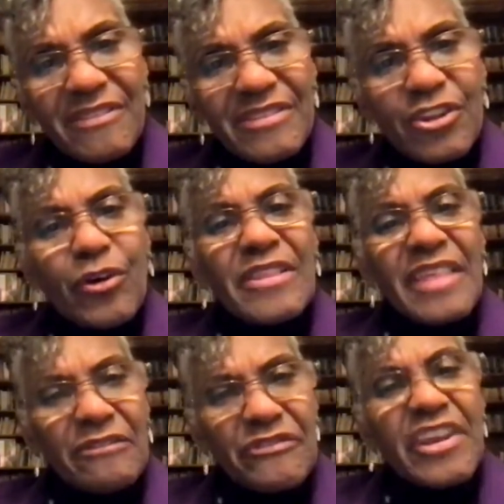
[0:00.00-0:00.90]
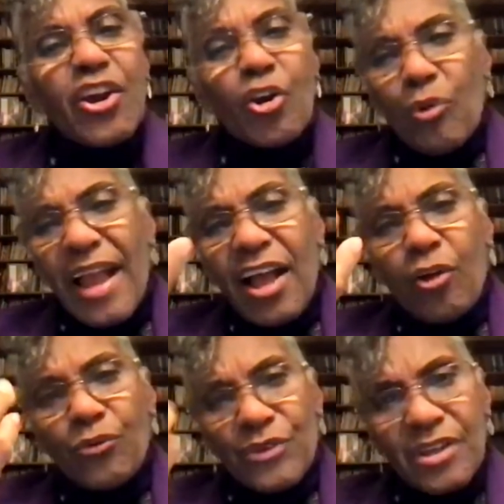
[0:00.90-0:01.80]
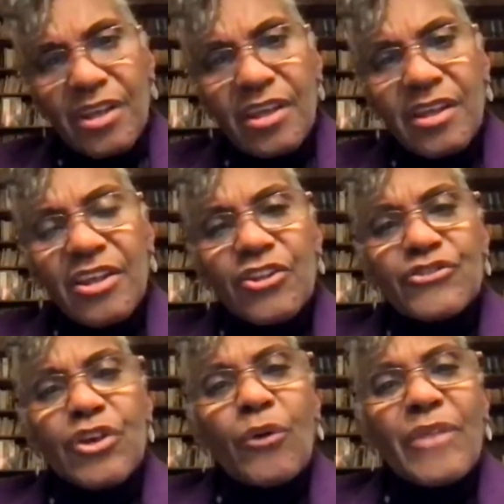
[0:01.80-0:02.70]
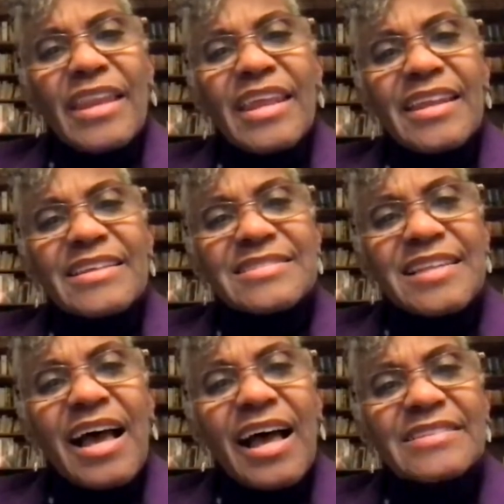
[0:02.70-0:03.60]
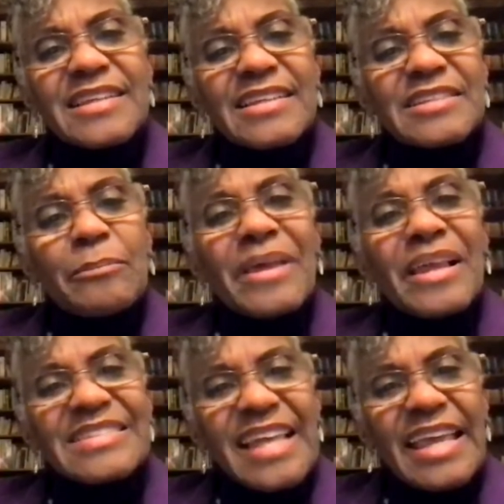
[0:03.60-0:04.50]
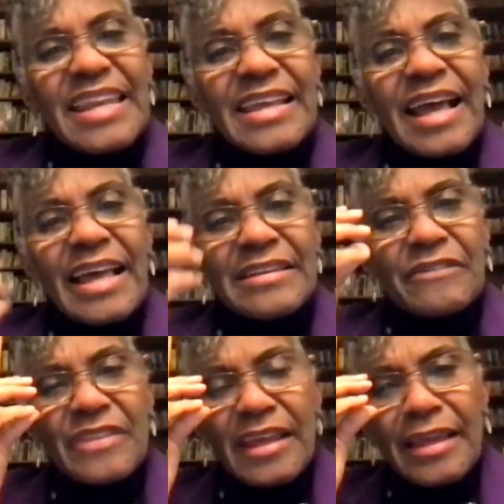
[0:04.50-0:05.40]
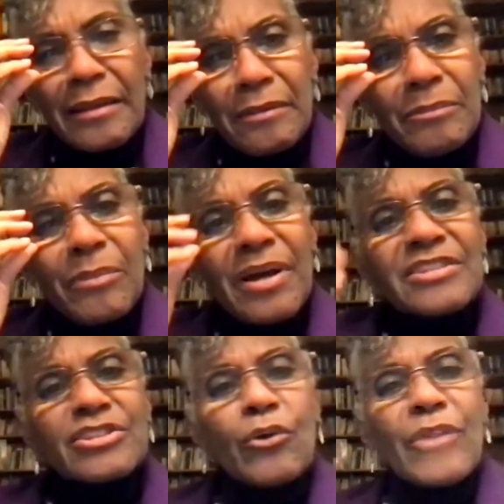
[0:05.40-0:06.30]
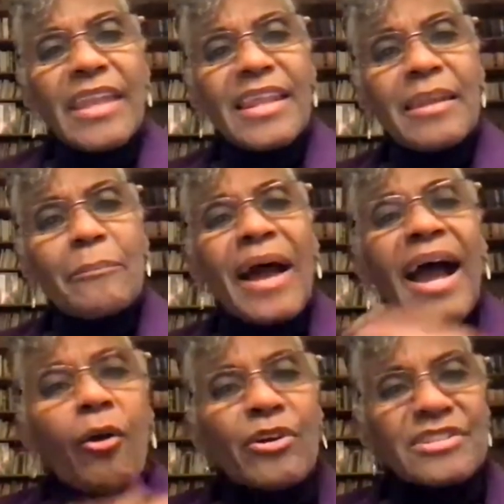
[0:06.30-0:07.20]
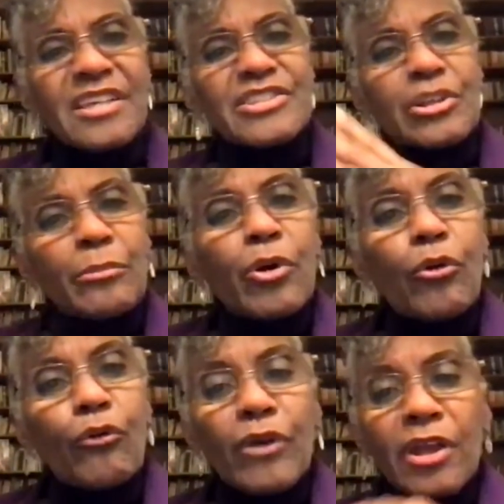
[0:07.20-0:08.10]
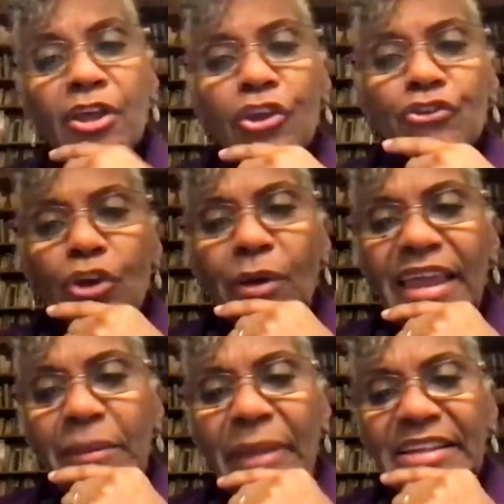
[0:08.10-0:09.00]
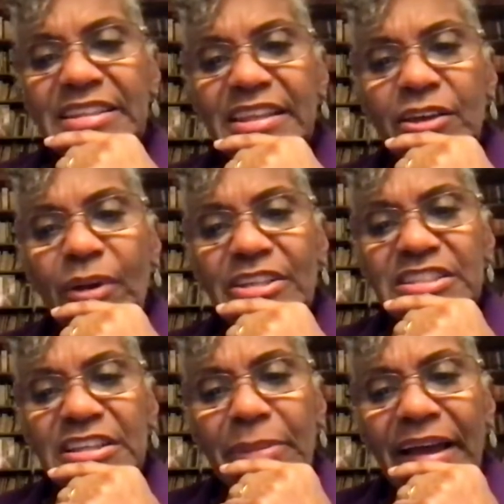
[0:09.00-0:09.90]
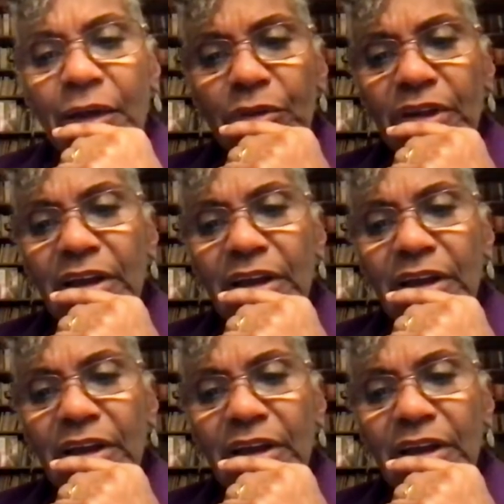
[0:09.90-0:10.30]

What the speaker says: turning that fear around, so that it is not a debilitating kind of thing, but so that it empowers us to move. So getting back to the question about